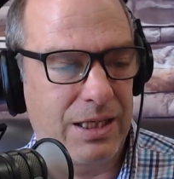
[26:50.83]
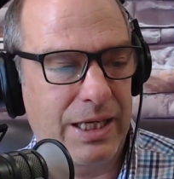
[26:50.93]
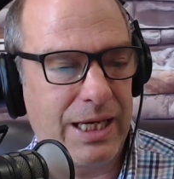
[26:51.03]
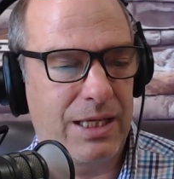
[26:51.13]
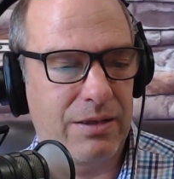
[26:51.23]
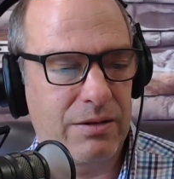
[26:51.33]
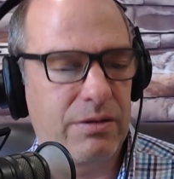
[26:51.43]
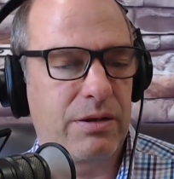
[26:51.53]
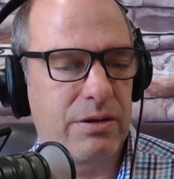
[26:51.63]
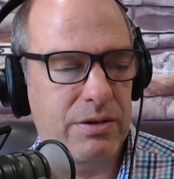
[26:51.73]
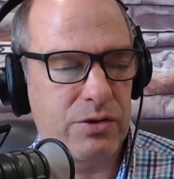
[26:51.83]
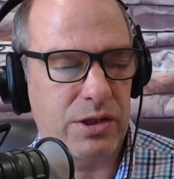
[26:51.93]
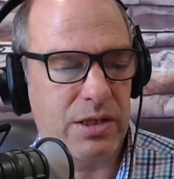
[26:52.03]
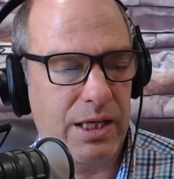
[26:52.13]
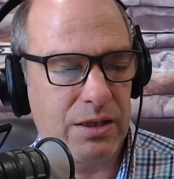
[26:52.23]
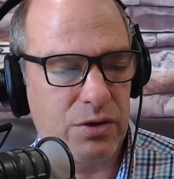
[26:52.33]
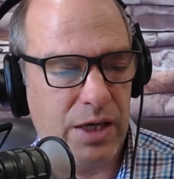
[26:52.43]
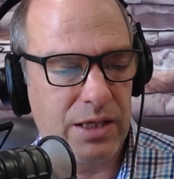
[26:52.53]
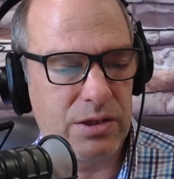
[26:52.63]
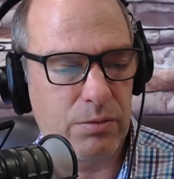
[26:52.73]
Again, just like the
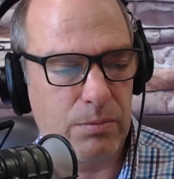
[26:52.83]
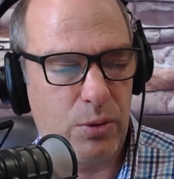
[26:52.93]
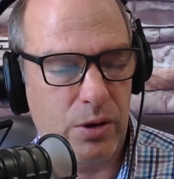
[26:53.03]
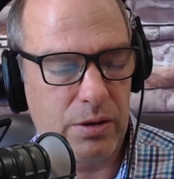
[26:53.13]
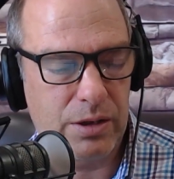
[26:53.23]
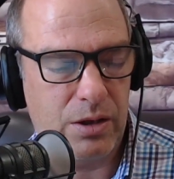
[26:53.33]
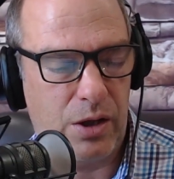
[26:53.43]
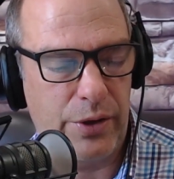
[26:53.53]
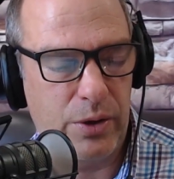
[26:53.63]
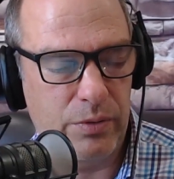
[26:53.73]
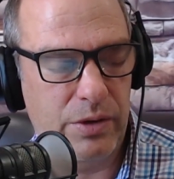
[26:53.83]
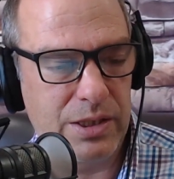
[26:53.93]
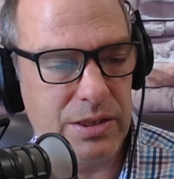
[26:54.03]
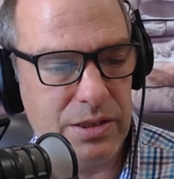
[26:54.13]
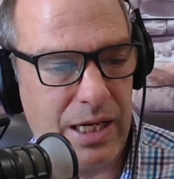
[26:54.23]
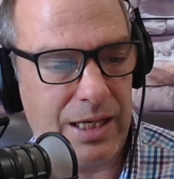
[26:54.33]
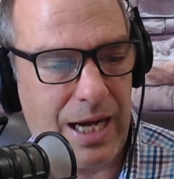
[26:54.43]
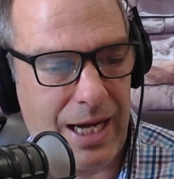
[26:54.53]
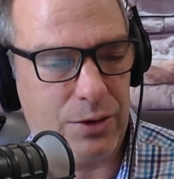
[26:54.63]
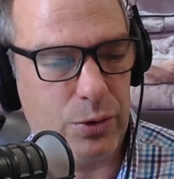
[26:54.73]
transit report, although this is a
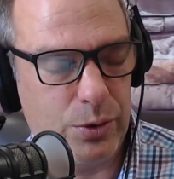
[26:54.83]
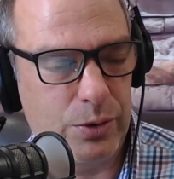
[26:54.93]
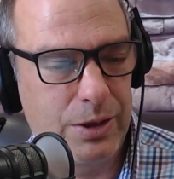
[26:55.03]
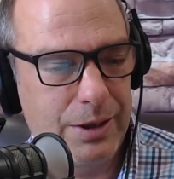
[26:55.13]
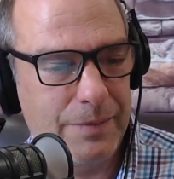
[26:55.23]
actual